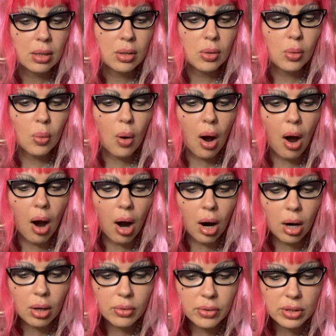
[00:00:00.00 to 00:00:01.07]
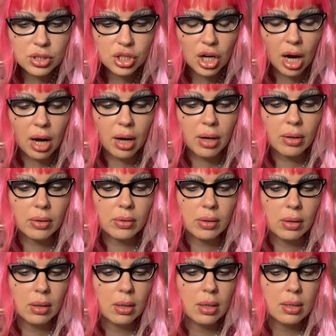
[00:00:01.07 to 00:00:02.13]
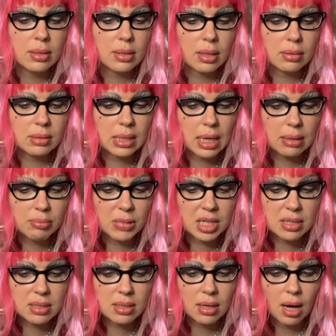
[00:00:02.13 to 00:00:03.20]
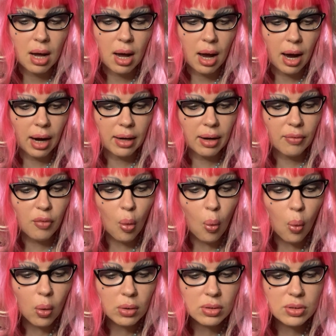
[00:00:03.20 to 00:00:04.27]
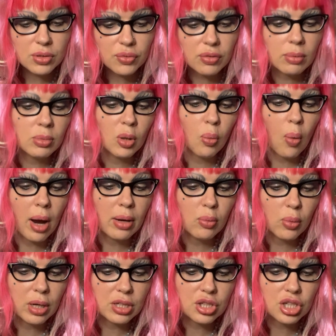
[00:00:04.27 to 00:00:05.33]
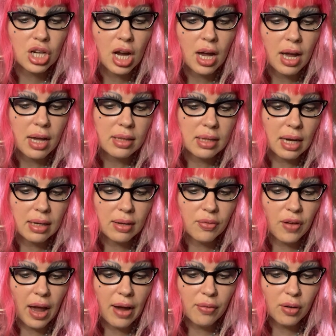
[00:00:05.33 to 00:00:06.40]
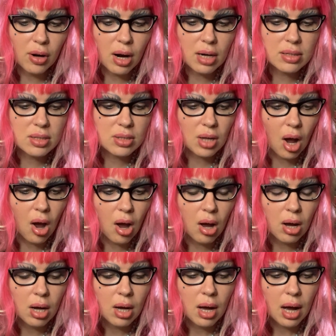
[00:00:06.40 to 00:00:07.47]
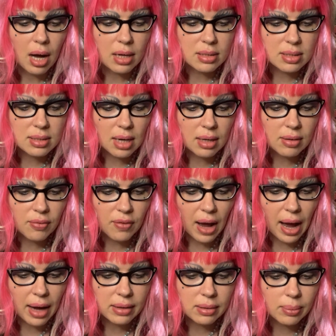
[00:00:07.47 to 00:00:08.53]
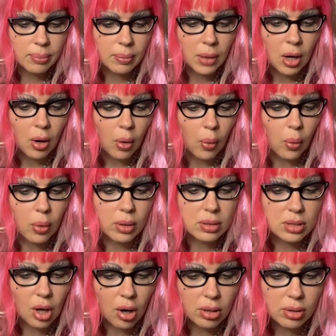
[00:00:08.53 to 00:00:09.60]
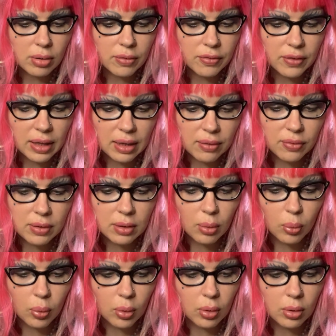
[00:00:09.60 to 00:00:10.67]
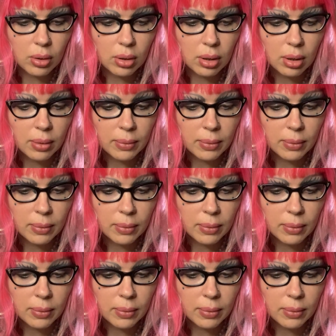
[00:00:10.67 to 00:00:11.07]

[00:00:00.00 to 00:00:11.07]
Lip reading: You are the child, said Tumnus. I have orders from the White Witch that if ever I saw a son of Adam or a daughter of Eve in the wood,